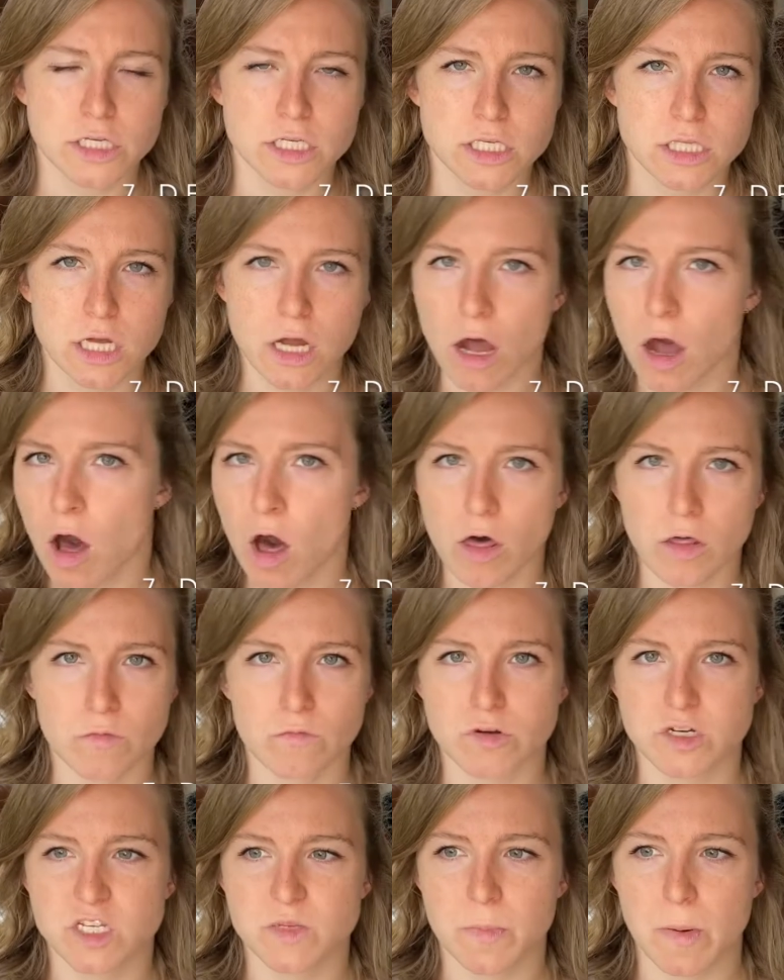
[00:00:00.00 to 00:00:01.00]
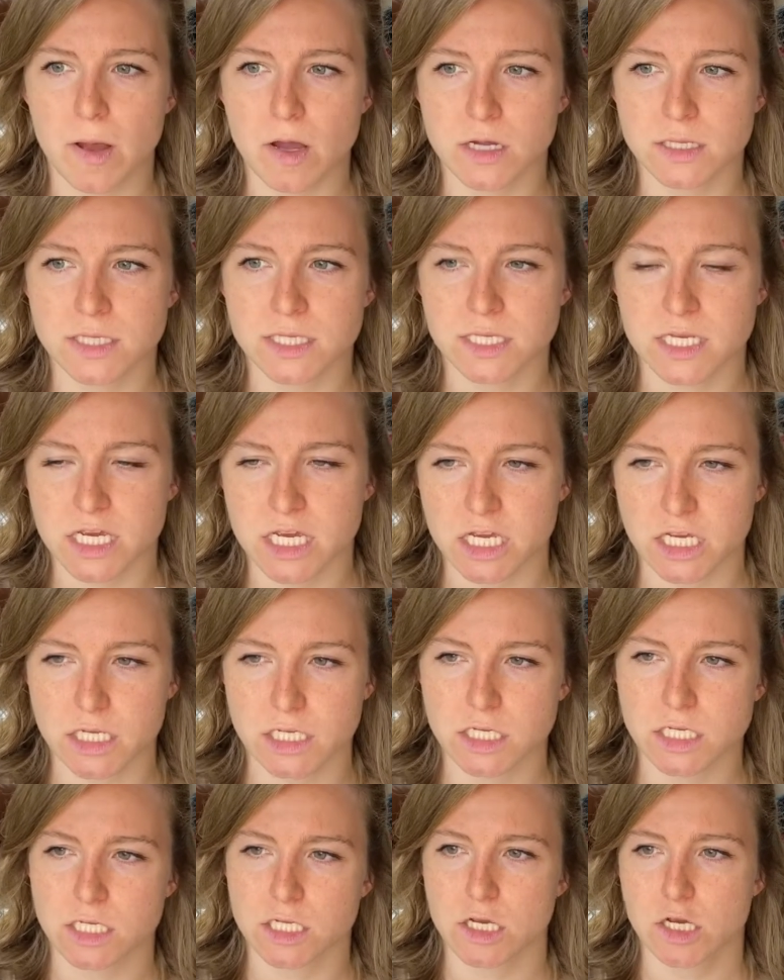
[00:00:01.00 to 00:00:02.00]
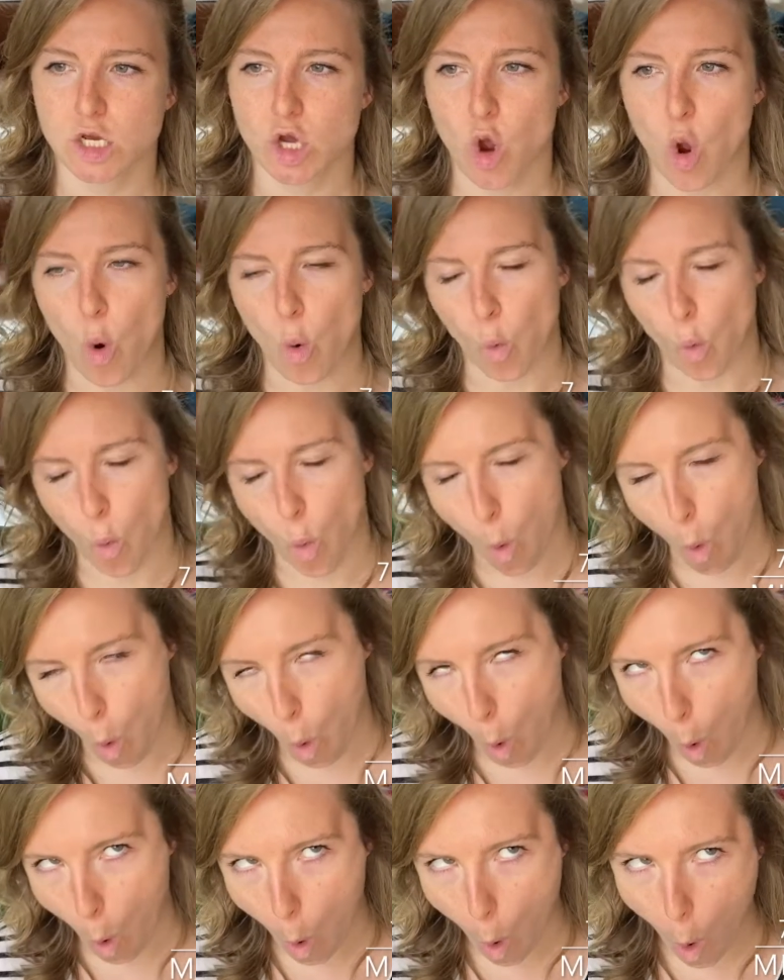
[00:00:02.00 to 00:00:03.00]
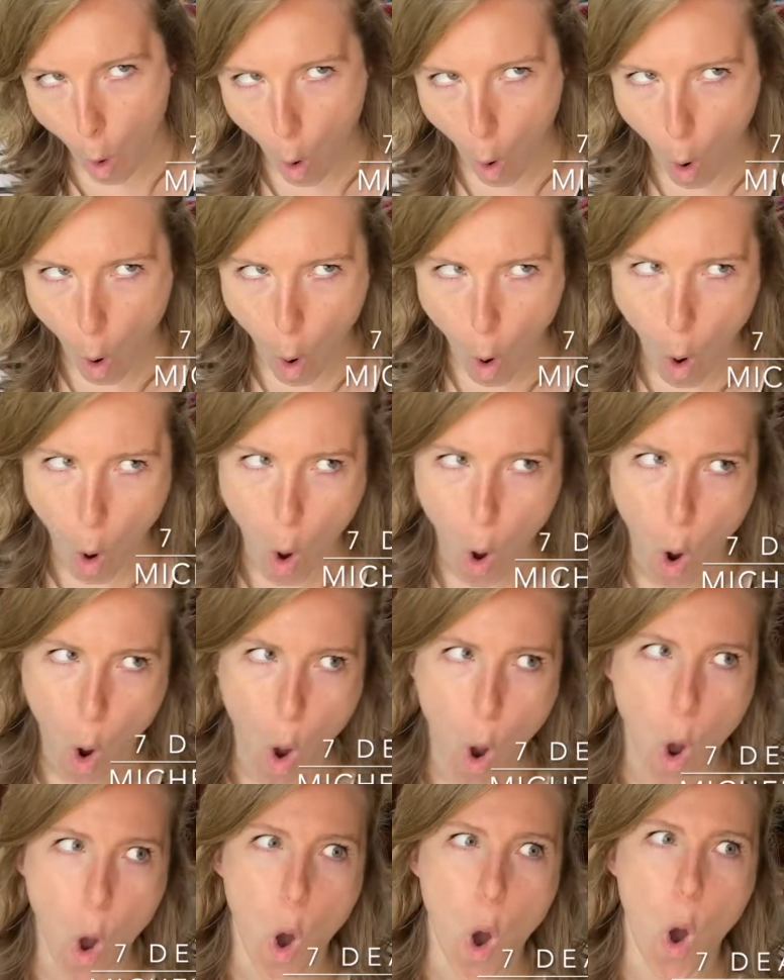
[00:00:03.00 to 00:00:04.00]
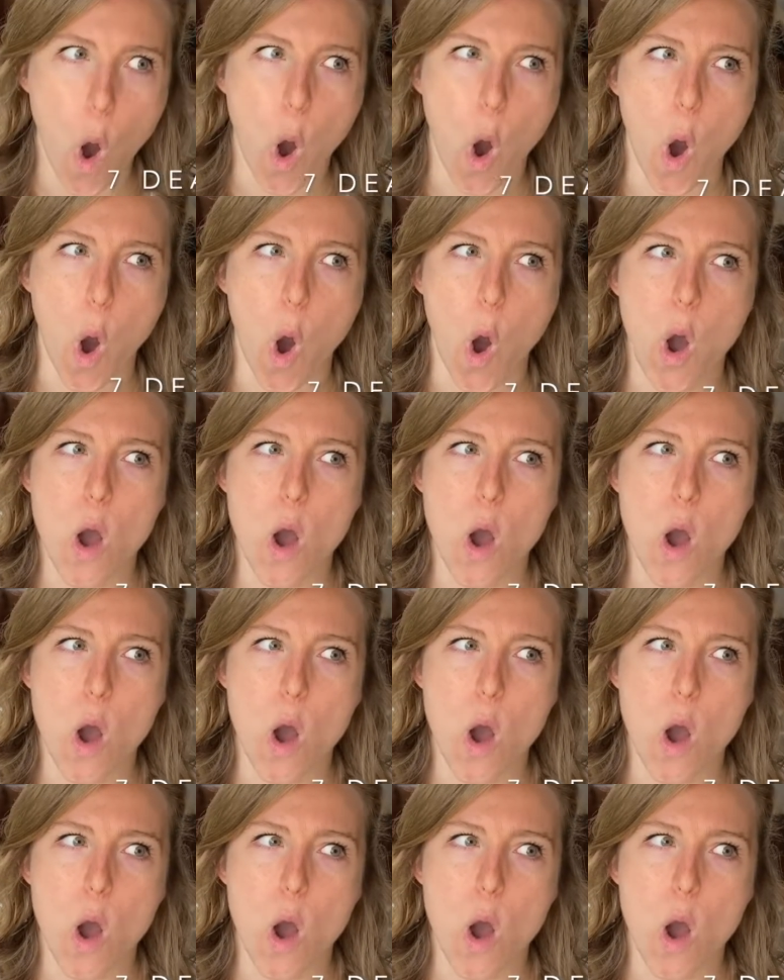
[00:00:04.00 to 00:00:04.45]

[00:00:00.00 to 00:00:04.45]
the call and response is, "Whoa!"